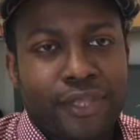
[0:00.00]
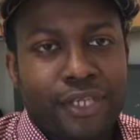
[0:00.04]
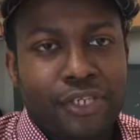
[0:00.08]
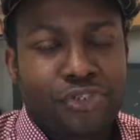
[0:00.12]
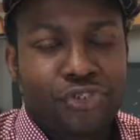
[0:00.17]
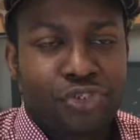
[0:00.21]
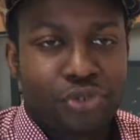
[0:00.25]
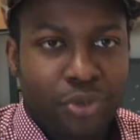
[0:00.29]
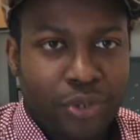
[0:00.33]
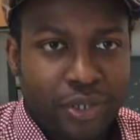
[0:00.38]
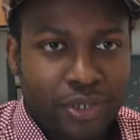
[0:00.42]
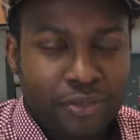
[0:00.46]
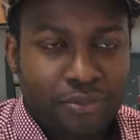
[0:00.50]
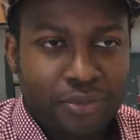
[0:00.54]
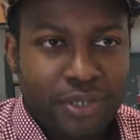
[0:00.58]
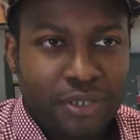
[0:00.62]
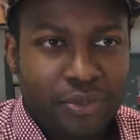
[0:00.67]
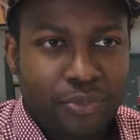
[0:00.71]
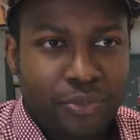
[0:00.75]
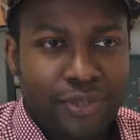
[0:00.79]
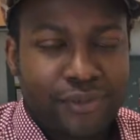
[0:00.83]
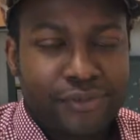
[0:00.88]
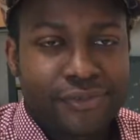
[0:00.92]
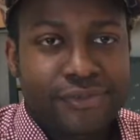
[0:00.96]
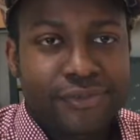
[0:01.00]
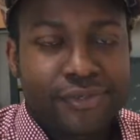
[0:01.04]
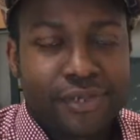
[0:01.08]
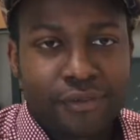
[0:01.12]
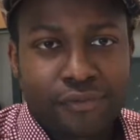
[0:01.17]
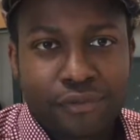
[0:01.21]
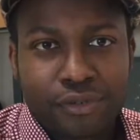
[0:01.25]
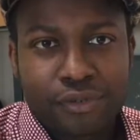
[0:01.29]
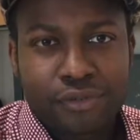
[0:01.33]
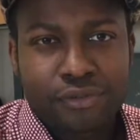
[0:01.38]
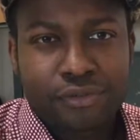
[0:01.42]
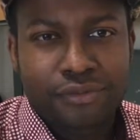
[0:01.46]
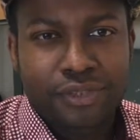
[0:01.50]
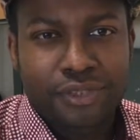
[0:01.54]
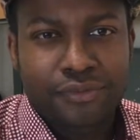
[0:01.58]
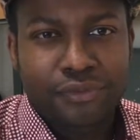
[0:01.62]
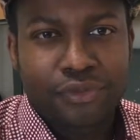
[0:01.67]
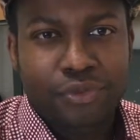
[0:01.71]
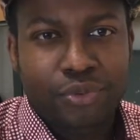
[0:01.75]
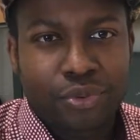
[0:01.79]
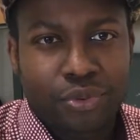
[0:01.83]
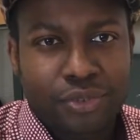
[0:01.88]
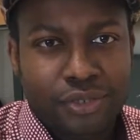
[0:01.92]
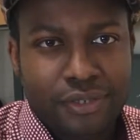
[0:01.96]
They joined me with several
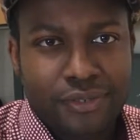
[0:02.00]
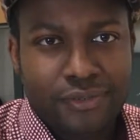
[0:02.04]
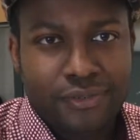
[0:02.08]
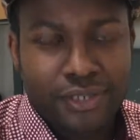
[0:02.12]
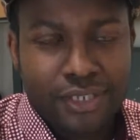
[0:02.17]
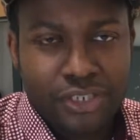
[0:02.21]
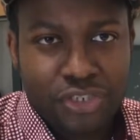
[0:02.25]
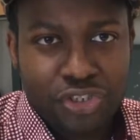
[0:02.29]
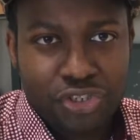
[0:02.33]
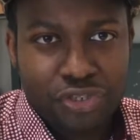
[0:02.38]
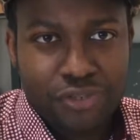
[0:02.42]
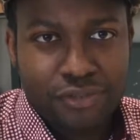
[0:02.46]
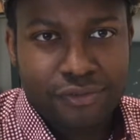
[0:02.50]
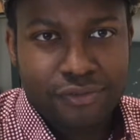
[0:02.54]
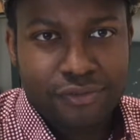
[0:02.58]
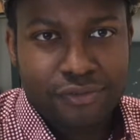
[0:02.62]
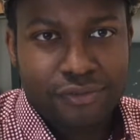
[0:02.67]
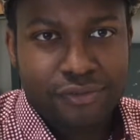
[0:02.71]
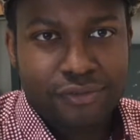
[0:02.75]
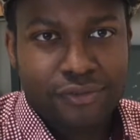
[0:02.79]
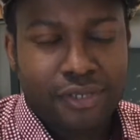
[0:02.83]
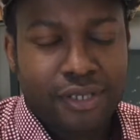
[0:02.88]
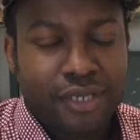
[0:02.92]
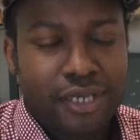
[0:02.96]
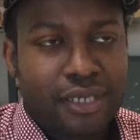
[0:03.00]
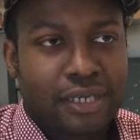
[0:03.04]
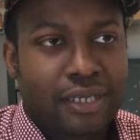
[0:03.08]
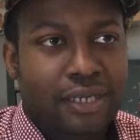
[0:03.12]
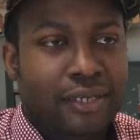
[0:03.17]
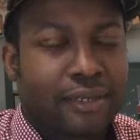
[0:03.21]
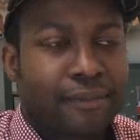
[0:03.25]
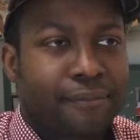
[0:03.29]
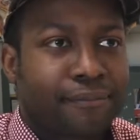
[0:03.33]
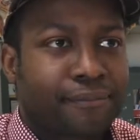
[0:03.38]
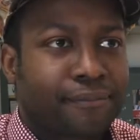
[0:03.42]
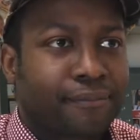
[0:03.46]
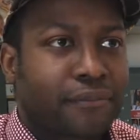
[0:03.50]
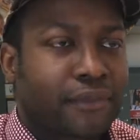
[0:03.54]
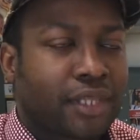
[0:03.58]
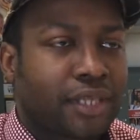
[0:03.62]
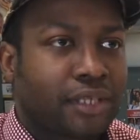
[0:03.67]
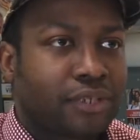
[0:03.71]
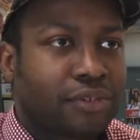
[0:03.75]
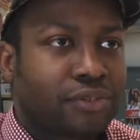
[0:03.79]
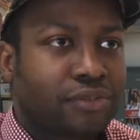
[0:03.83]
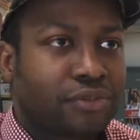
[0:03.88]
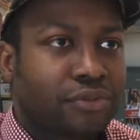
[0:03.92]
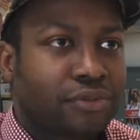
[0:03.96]
different organizations,
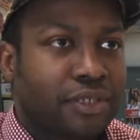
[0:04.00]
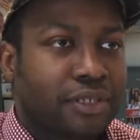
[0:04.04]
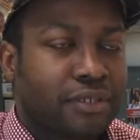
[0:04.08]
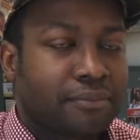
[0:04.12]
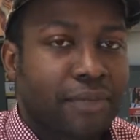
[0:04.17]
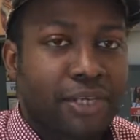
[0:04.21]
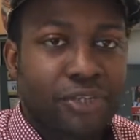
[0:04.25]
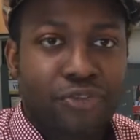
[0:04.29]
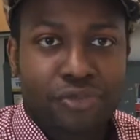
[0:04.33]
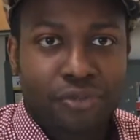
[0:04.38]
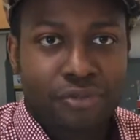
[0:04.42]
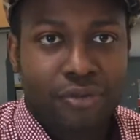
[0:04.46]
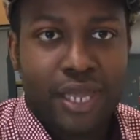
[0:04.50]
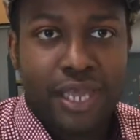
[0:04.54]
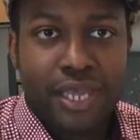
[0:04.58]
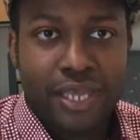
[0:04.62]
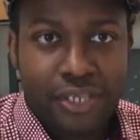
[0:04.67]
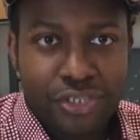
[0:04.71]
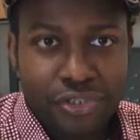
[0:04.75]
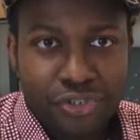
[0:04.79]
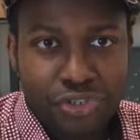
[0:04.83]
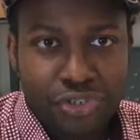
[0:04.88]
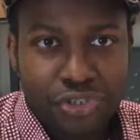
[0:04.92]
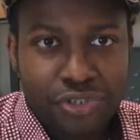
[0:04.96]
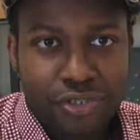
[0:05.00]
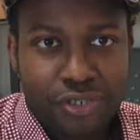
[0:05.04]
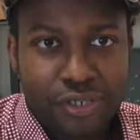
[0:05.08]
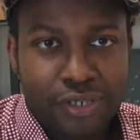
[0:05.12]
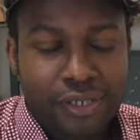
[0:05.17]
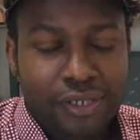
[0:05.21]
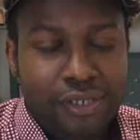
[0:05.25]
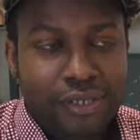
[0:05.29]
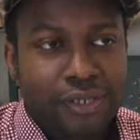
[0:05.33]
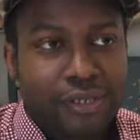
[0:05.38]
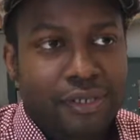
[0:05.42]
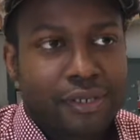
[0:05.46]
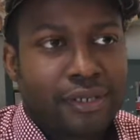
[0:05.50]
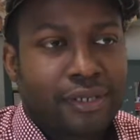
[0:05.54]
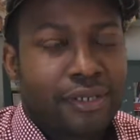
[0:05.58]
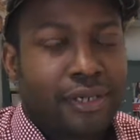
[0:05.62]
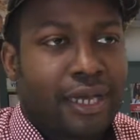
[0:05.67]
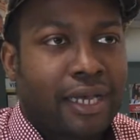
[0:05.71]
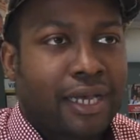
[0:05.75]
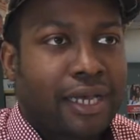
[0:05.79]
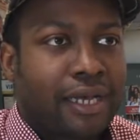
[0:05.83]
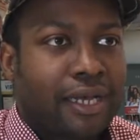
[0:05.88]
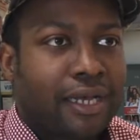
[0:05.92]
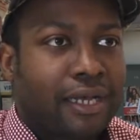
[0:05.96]
including Metro Edge,
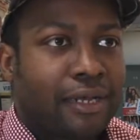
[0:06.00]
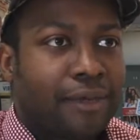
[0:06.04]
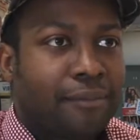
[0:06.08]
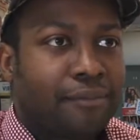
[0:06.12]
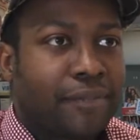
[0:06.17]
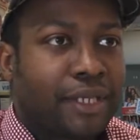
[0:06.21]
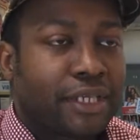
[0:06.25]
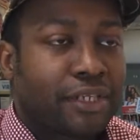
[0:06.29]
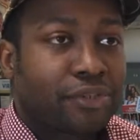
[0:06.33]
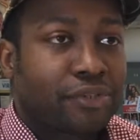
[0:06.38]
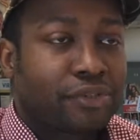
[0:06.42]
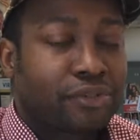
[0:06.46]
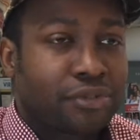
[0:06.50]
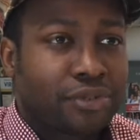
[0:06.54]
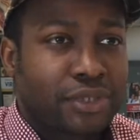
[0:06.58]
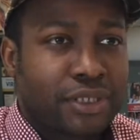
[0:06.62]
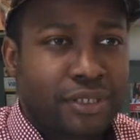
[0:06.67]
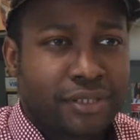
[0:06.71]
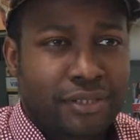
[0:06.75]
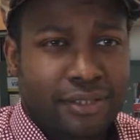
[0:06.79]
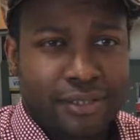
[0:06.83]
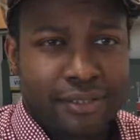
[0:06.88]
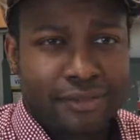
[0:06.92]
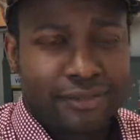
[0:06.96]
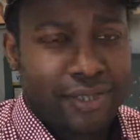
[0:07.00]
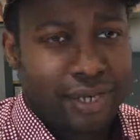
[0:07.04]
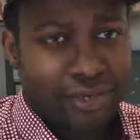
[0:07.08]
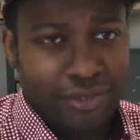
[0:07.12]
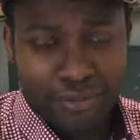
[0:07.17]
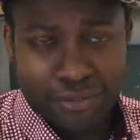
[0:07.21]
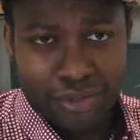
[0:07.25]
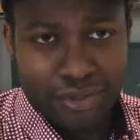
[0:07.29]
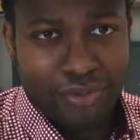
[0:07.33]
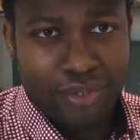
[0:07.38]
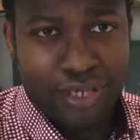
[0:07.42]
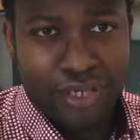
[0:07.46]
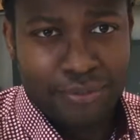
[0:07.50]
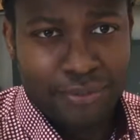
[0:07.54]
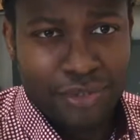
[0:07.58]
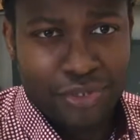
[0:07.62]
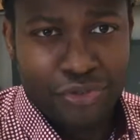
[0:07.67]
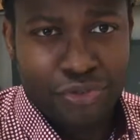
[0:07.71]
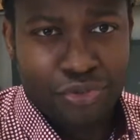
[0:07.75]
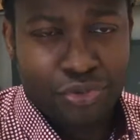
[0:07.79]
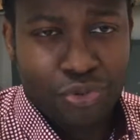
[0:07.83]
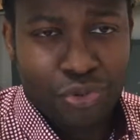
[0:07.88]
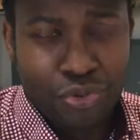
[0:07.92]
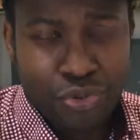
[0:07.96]
including the Sacramento Gay
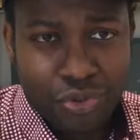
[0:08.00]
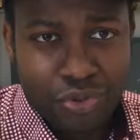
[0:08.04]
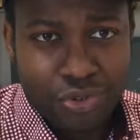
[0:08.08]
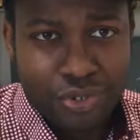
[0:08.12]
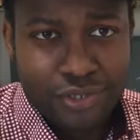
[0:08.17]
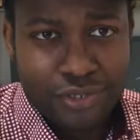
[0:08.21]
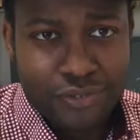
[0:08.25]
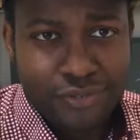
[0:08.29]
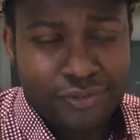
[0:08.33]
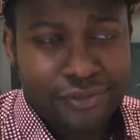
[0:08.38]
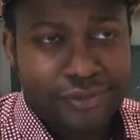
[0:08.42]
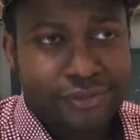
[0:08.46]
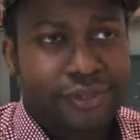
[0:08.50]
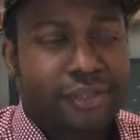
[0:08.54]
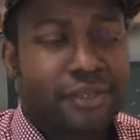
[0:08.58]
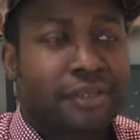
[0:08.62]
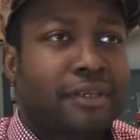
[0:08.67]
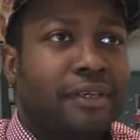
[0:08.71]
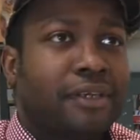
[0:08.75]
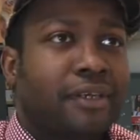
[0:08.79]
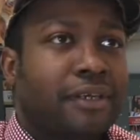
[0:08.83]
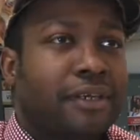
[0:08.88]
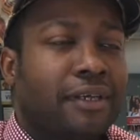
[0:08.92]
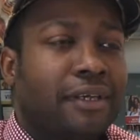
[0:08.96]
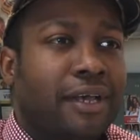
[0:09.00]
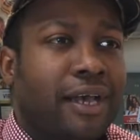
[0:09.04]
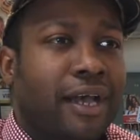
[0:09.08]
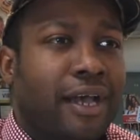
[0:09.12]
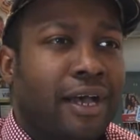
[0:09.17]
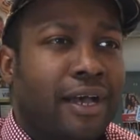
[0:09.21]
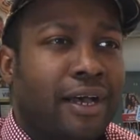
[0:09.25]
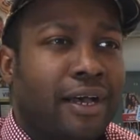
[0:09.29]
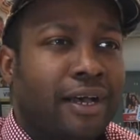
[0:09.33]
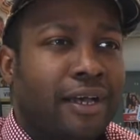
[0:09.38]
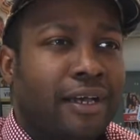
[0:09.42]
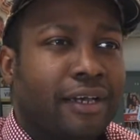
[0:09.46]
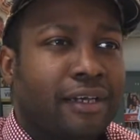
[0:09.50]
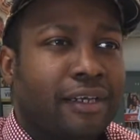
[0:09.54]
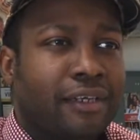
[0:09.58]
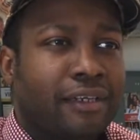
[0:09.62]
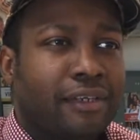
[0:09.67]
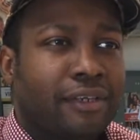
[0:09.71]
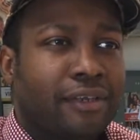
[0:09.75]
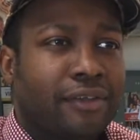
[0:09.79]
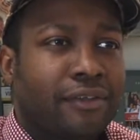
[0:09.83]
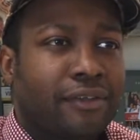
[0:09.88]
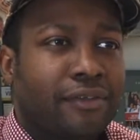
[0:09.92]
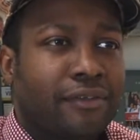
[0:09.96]
Men's Chorus.
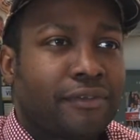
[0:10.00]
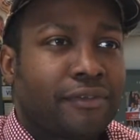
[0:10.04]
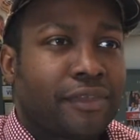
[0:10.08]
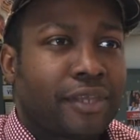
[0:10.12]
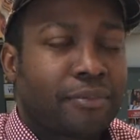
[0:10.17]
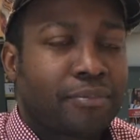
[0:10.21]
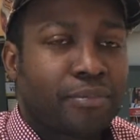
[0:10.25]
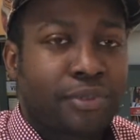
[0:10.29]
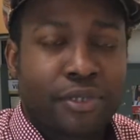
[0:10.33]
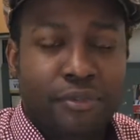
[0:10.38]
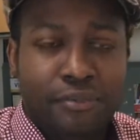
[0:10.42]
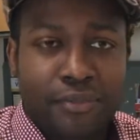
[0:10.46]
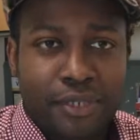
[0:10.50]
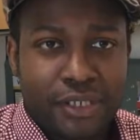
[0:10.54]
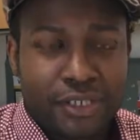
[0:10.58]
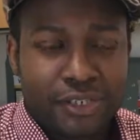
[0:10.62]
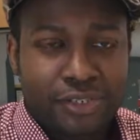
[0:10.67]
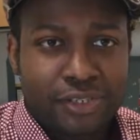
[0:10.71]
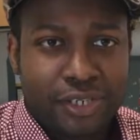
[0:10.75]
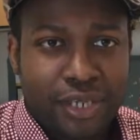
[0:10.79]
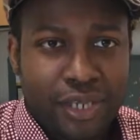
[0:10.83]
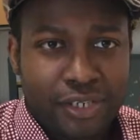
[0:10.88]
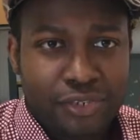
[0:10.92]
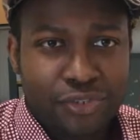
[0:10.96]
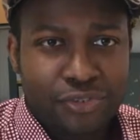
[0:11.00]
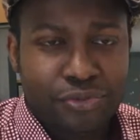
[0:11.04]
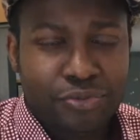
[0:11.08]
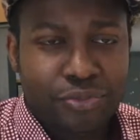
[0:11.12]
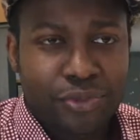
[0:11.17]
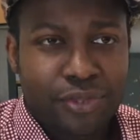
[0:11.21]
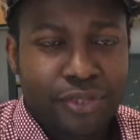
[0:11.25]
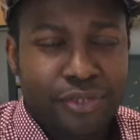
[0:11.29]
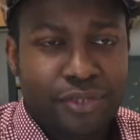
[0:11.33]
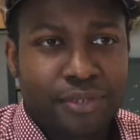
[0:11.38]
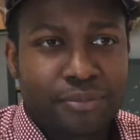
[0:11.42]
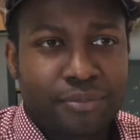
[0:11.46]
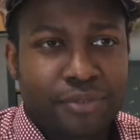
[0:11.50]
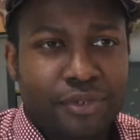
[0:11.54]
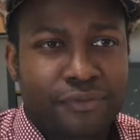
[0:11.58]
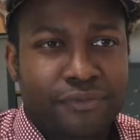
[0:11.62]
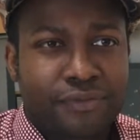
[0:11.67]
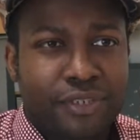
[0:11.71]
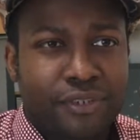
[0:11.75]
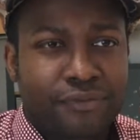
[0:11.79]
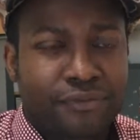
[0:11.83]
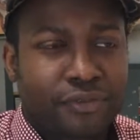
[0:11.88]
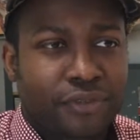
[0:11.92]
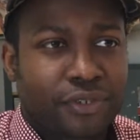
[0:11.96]
They put me in touch with a number of
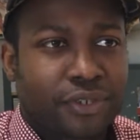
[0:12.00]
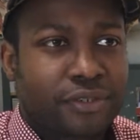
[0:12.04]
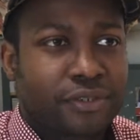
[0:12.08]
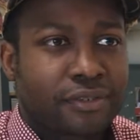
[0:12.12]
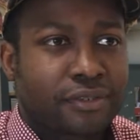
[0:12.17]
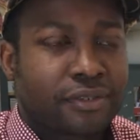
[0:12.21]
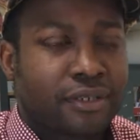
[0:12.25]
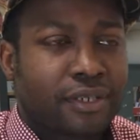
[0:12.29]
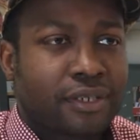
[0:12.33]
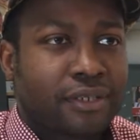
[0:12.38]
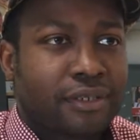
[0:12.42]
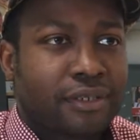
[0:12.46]
different